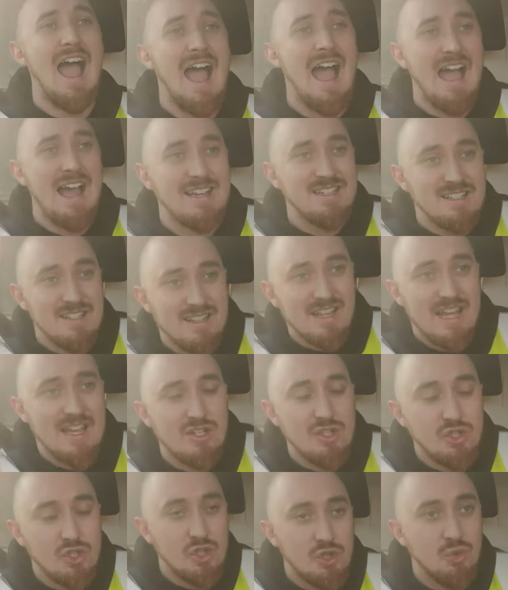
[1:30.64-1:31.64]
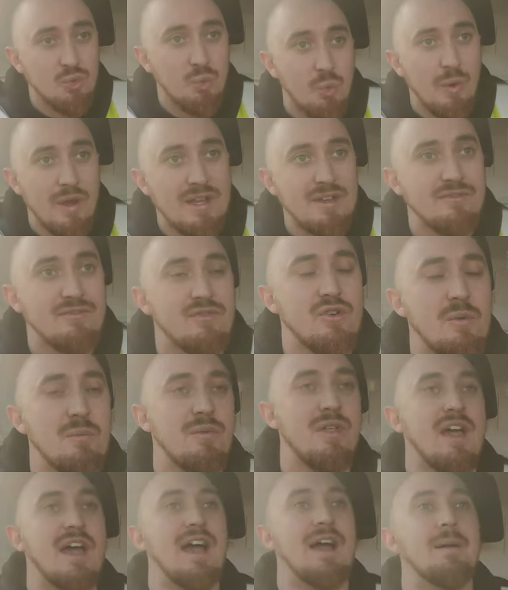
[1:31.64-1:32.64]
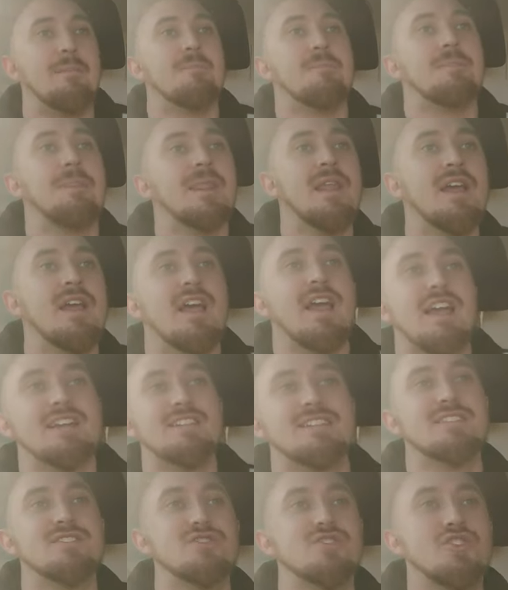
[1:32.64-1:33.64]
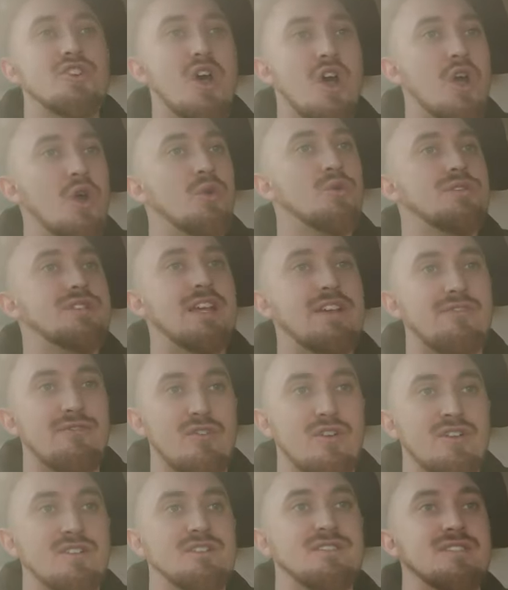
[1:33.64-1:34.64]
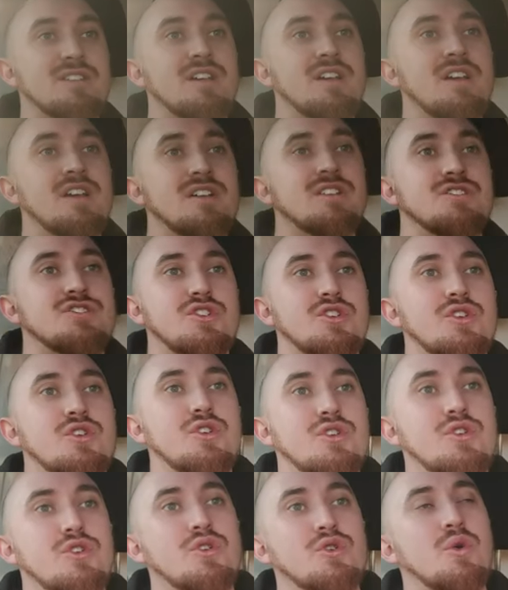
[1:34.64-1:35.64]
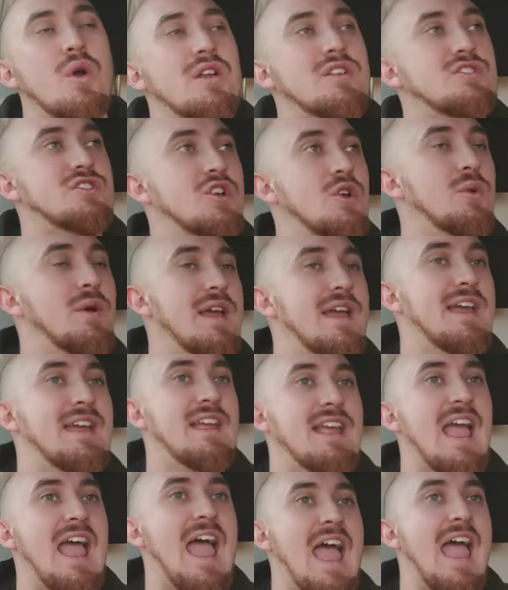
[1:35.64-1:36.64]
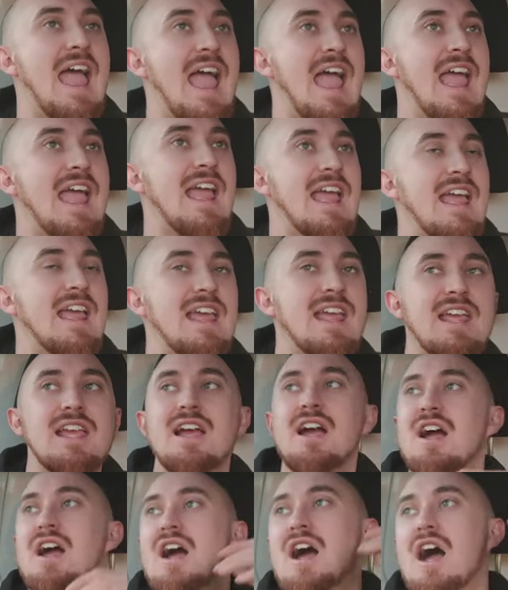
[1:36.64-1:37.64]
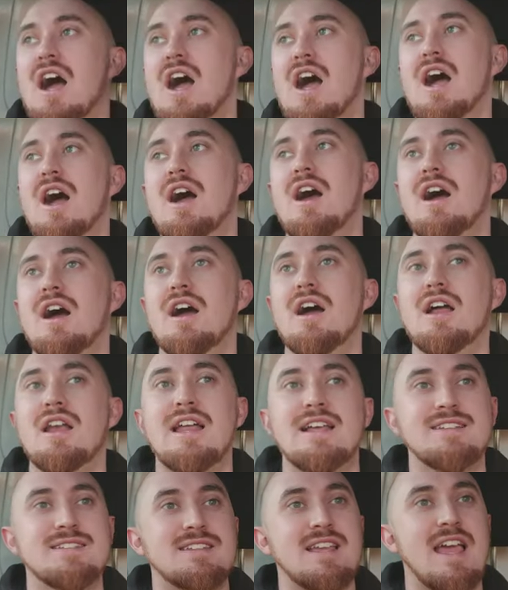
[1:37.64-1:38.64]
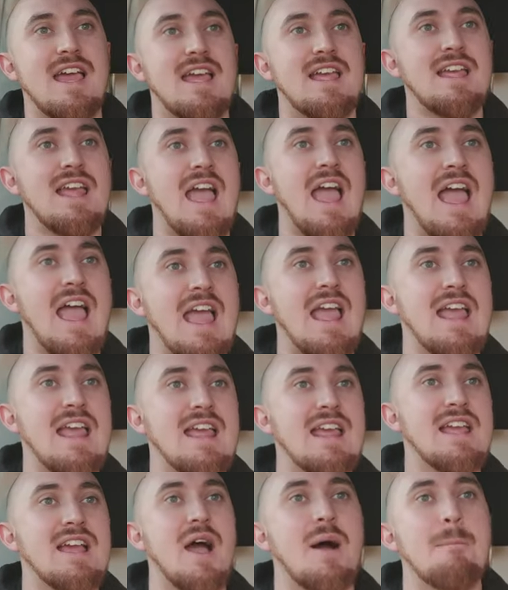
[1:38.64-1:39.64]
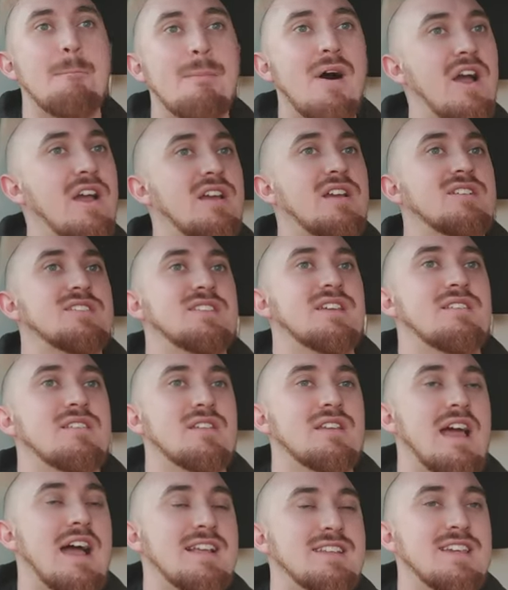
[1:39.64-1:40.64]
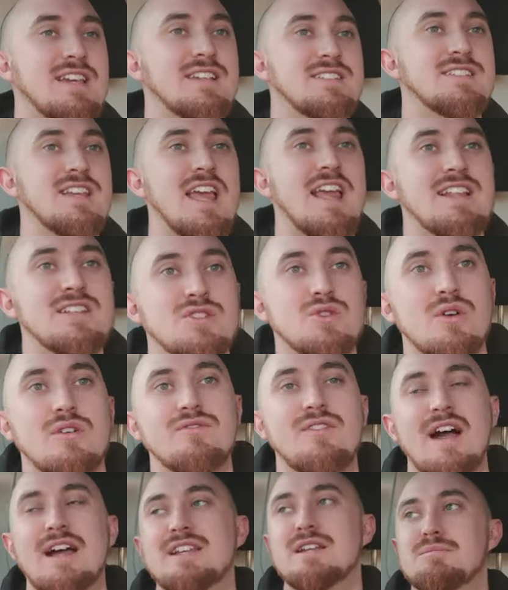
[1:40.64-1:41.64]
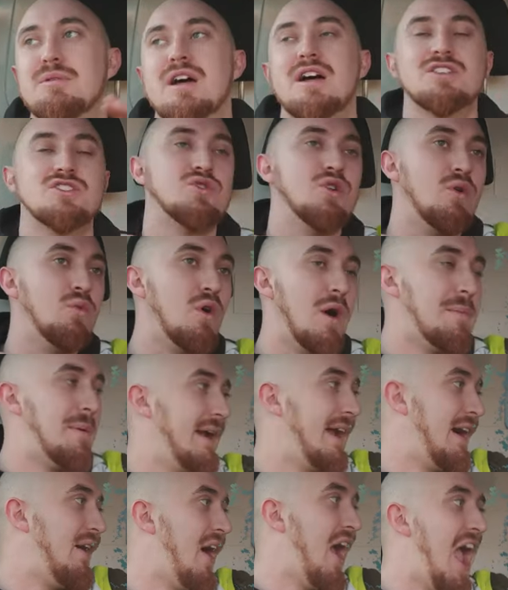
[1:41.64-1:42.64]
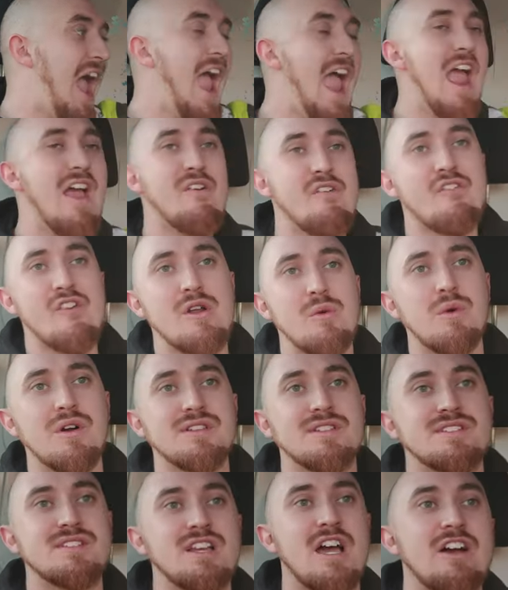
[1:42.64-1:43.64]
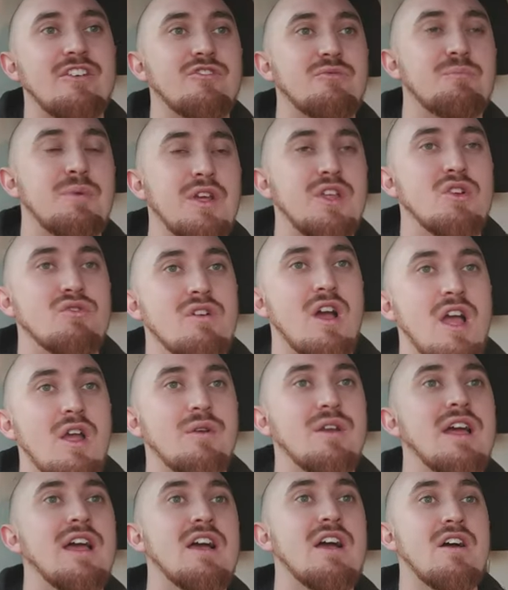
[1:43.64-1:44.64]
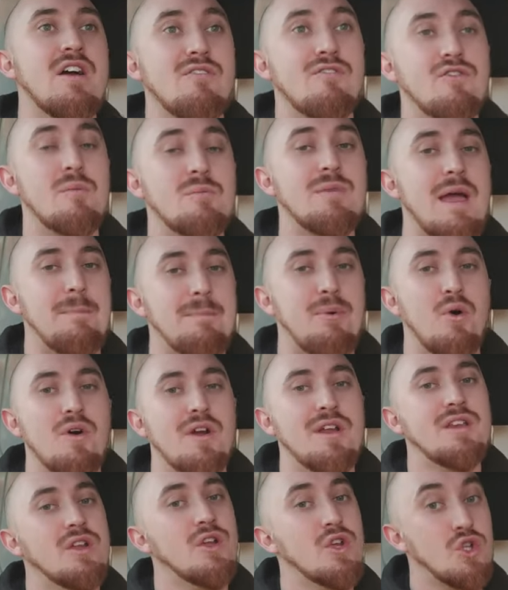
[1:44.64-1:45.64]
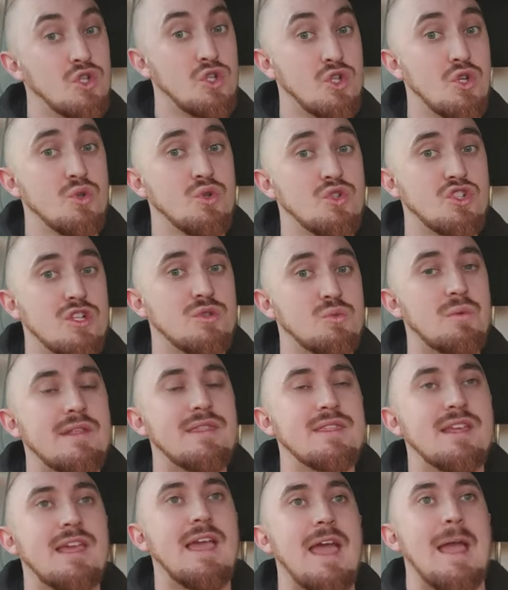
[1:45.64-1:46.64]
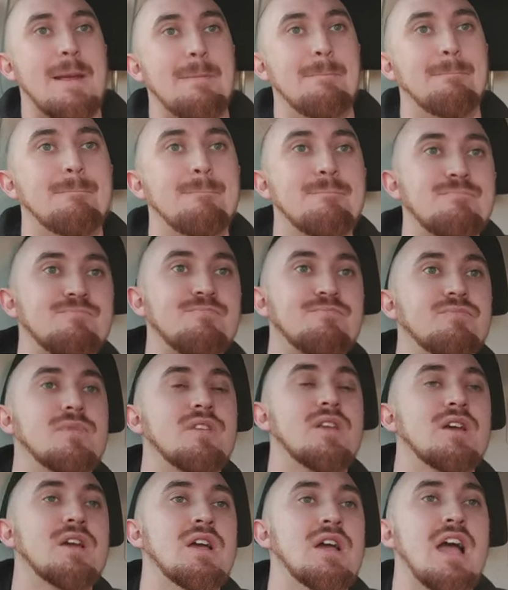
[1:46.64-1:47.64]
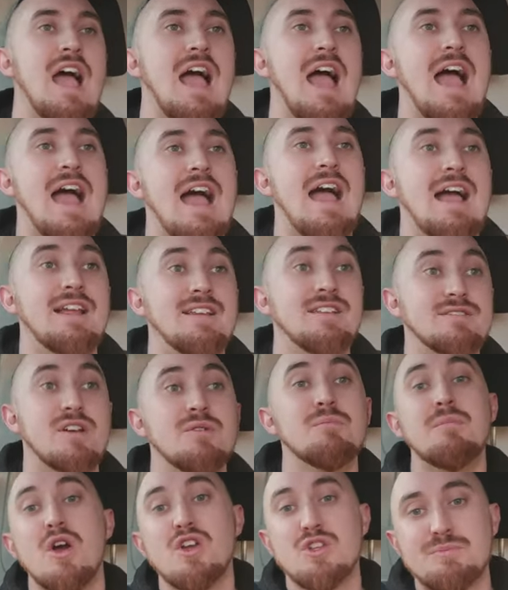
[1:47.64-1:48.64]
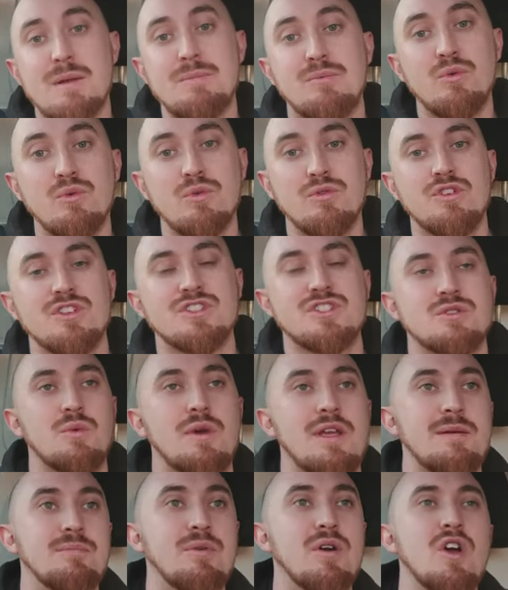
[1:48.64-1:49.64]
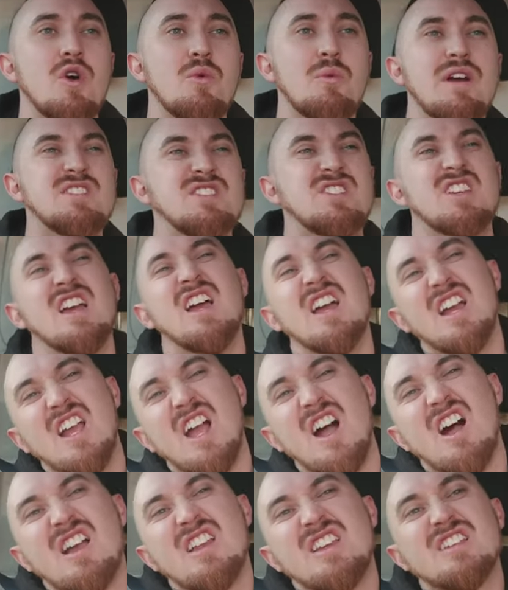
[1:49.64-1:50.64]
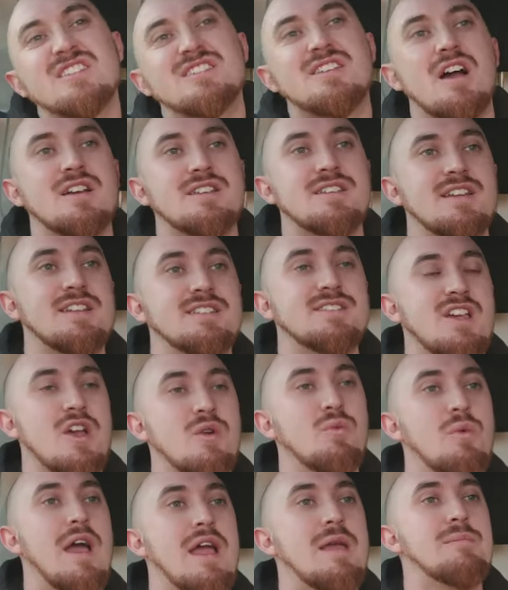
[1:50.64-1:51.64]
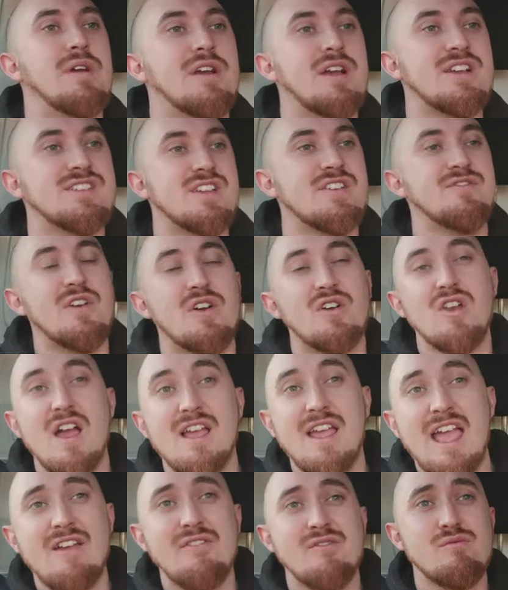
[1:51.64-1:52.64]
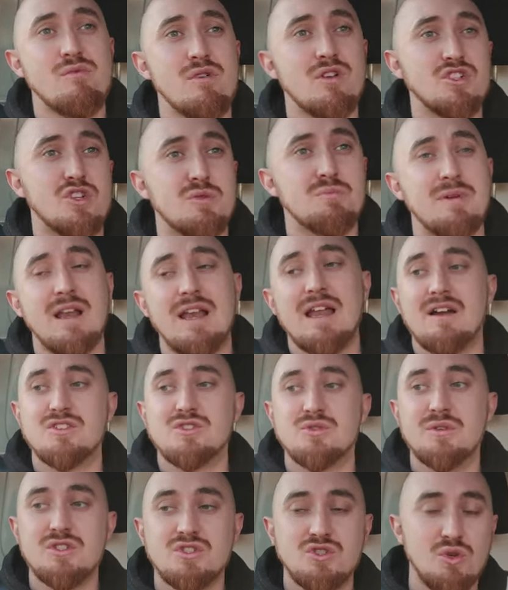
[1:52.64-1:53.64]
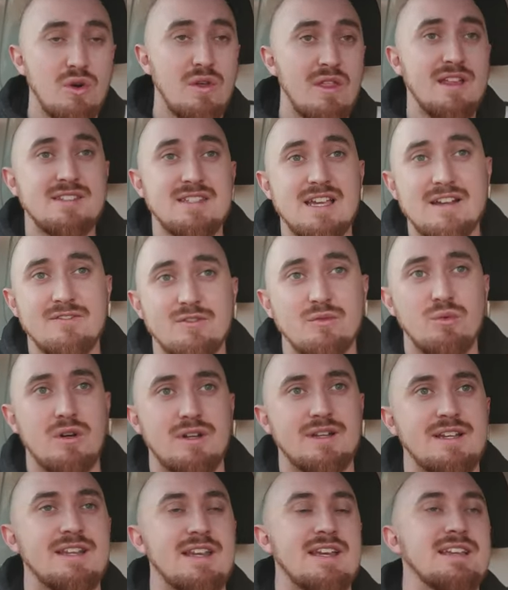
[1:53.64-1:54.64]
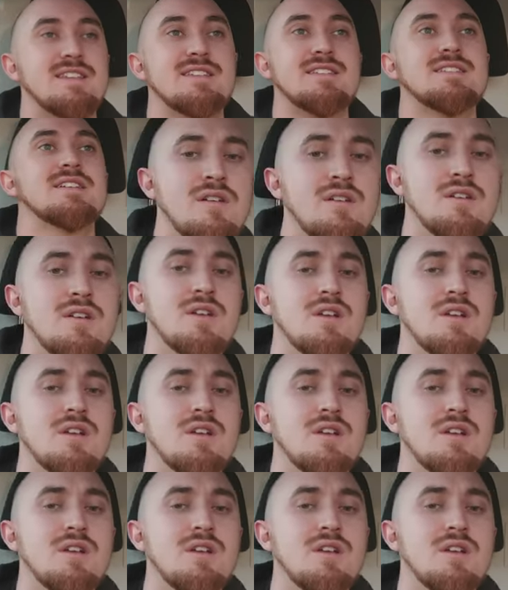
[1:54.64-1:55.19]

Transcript: and then you win from there. It is no different to doing a uh, let's say a mica lattice into a Vandalblast. You're wiping out everyone's stuff but your own. From that point, you should win the game. And most people will just sweep, which kind of sucks in its own way because I feel like everyone should be allowed to enjoy their deck for what it is.